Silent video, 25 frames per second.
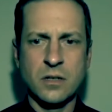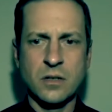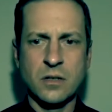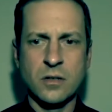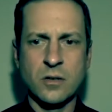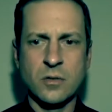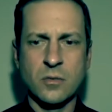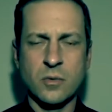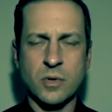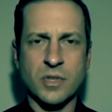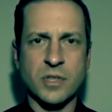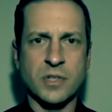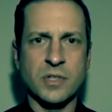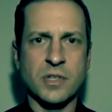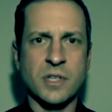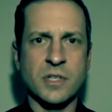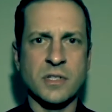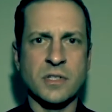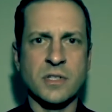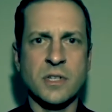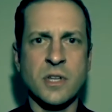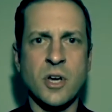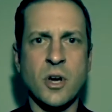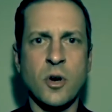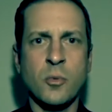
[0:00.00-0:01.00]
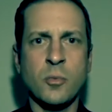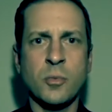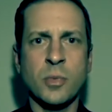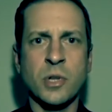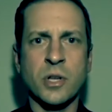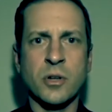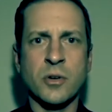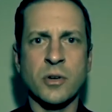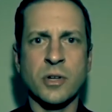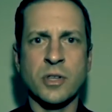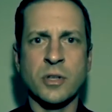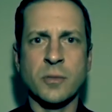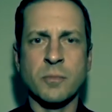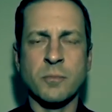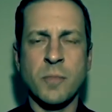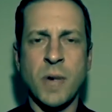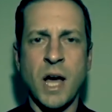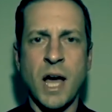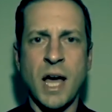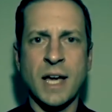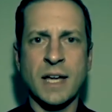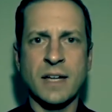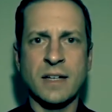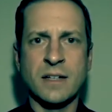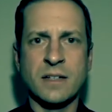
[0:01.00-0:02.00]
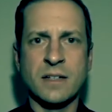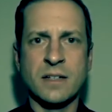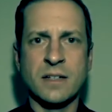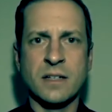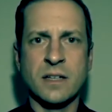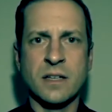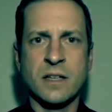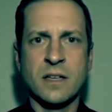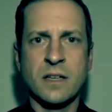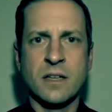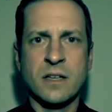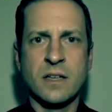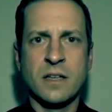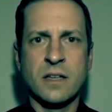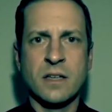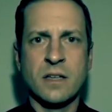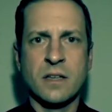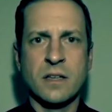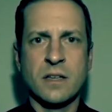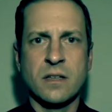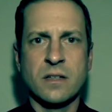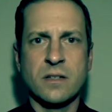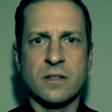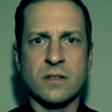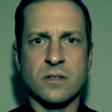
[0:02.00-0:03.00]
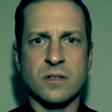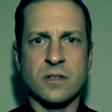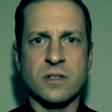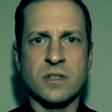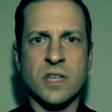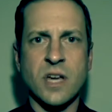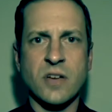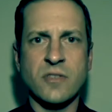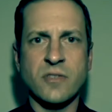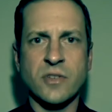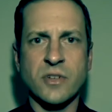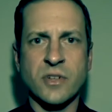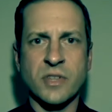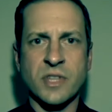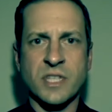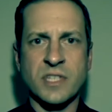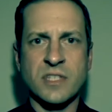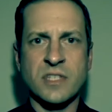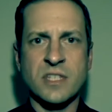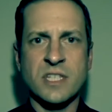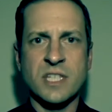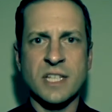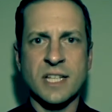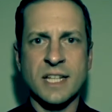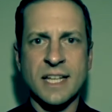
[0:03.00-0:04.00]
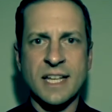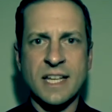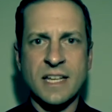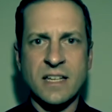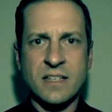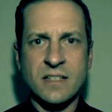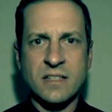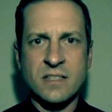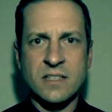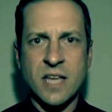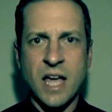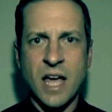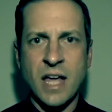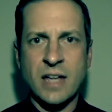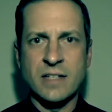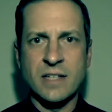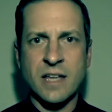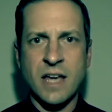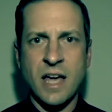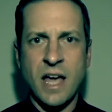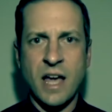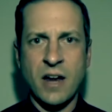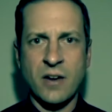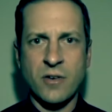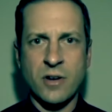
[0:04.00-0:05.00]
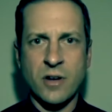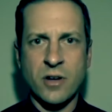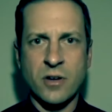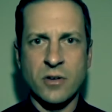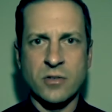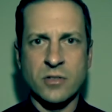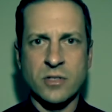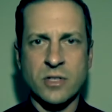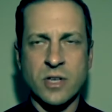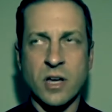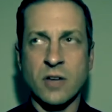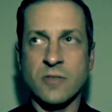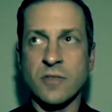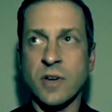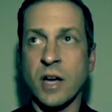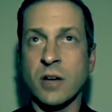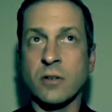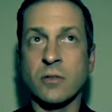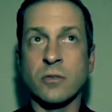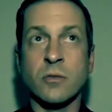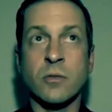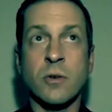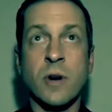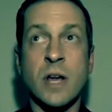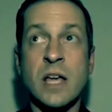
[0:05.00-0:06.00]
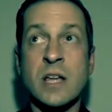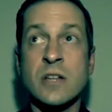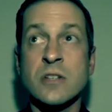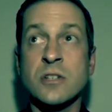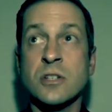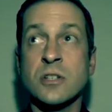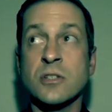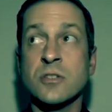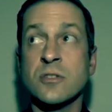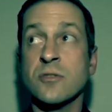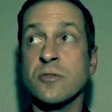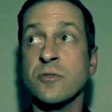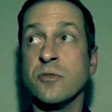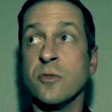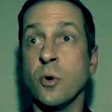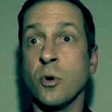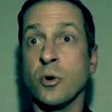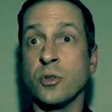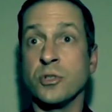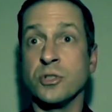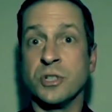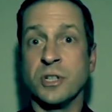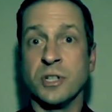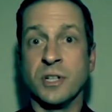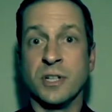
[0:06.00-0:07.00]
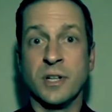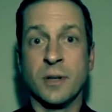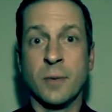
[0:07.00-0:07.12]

Whether 'tis nobler in the mind to suffer the slings and arrows of outrageous fortune,